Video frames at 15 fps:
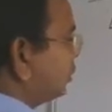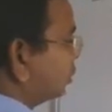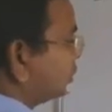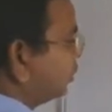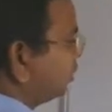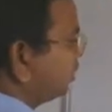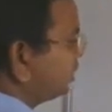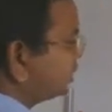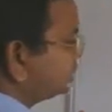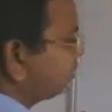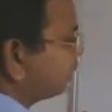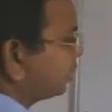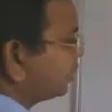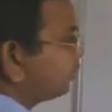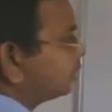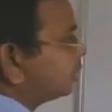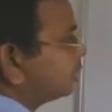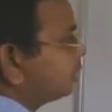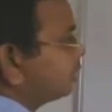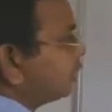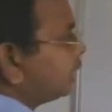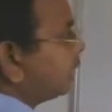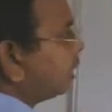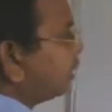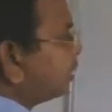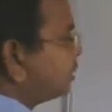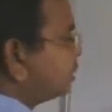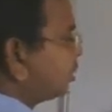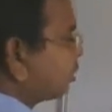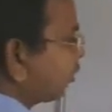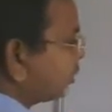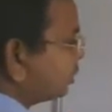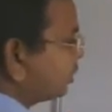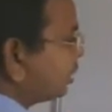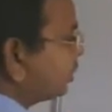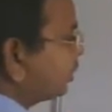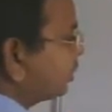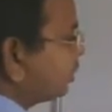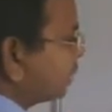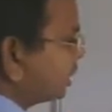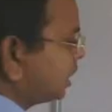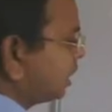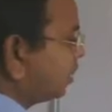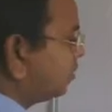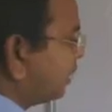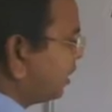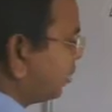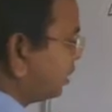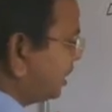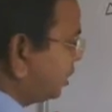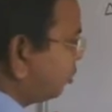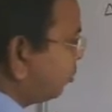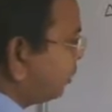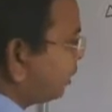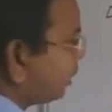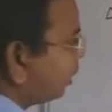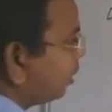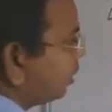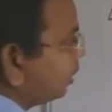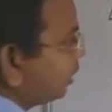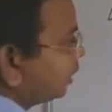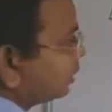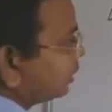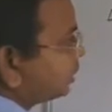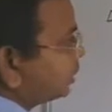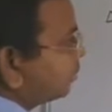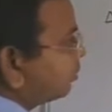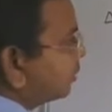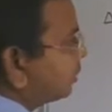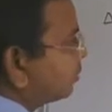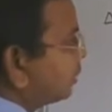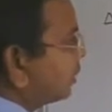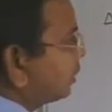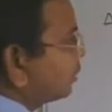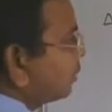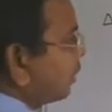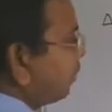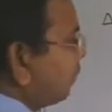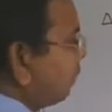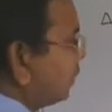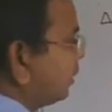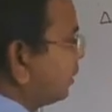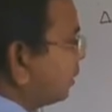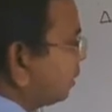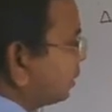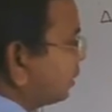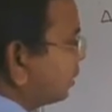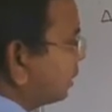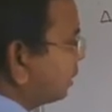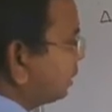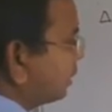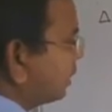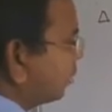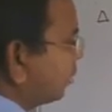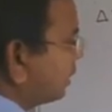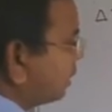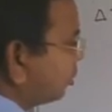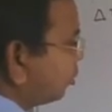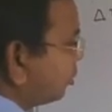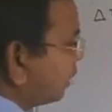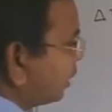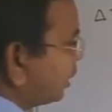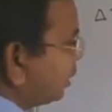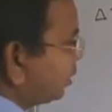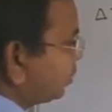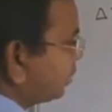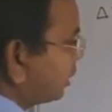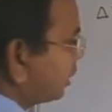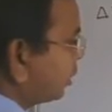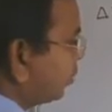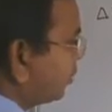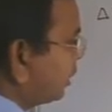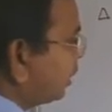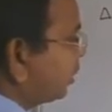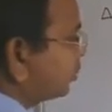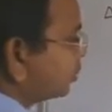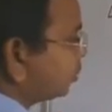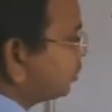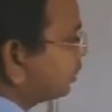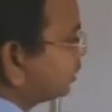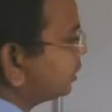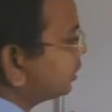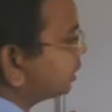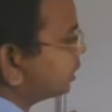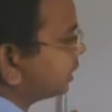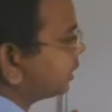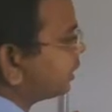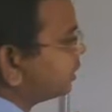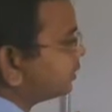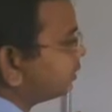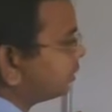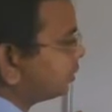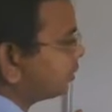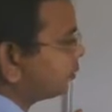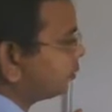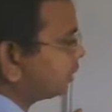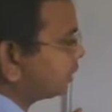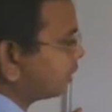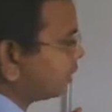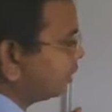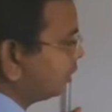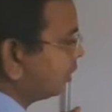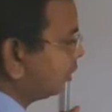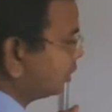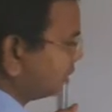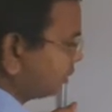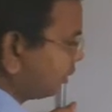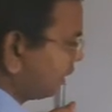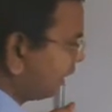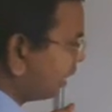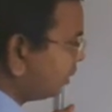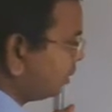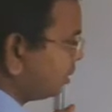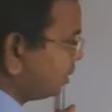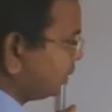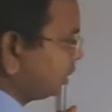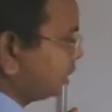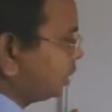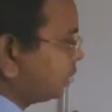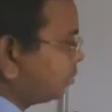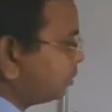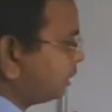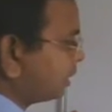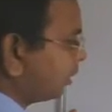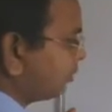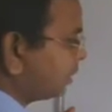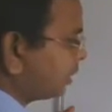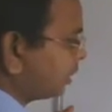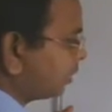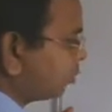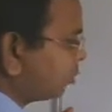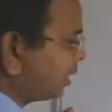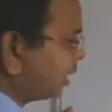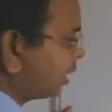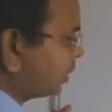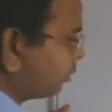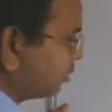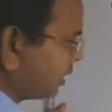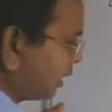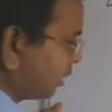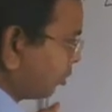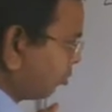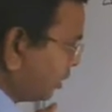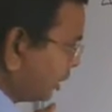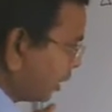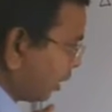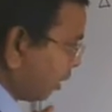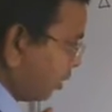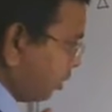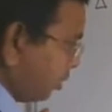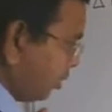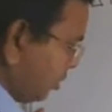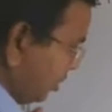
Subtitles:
So it becomes L is the constant, d by d omega, and this inverse becomes up, d beta by d omega into delta omega. So there is the second derivative of beta. So L d2 beta by d omega to delta omega.